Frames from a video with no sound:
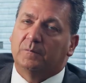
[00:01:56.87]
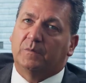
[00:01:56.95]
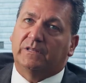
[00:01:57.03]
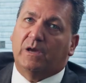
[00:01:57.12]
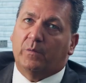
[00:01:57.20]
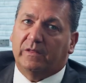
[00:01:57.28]

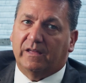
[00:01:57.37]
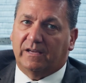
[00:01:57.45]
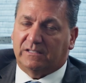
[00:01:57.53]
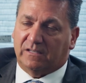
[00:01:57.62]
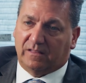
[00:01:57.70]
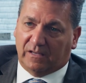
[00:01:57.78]
But that way they
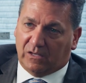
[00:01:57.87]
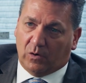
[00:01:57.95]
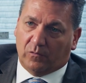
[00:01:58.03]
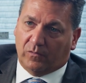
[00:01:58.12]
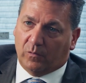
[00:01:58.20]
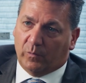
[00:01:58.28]
get to think it
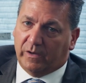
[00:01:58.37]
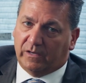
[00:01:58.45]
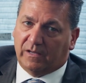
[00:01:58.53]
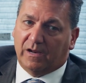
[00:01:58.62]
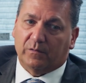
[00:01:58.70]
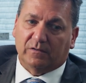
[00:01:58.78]
over a
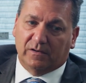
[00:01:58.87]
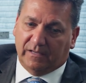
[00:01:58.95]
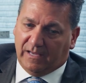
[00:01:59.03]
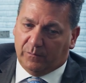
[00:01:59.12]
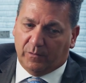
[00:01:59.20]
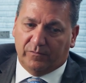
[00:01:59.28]
week. And
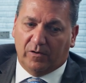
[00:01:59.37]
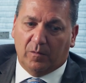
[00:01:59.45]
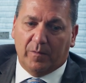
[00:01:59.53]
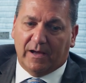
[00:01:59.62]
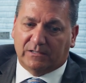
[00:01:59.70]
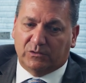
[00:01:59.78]
again, we fall
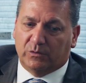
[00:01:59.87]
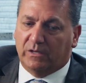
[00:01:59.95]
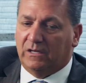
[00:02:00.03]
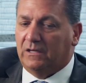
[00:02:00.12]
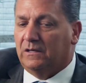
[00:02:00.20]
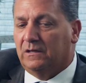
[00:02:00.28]
back
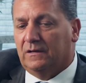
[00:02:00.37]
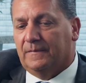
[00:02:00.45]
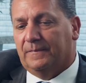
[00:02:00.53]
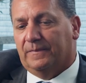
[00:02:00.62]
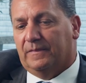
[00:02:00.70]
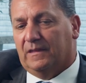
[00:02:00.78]
to
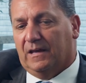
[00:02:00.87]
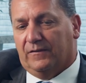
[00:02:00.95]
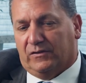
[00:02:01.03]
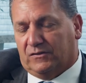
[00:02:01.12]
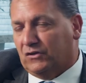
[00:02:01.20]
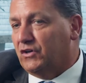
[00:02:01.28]

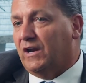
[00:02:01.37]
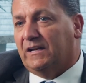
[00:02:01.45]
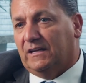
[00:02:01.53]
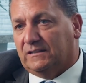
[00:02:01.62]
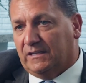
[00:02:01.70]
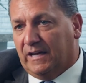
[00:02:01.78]
if it's a good
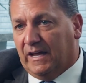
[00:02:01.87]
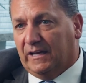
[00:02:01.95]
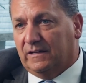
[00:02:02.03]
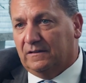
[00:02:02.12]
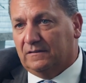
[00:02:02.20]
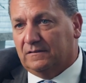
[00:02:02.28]
idea today,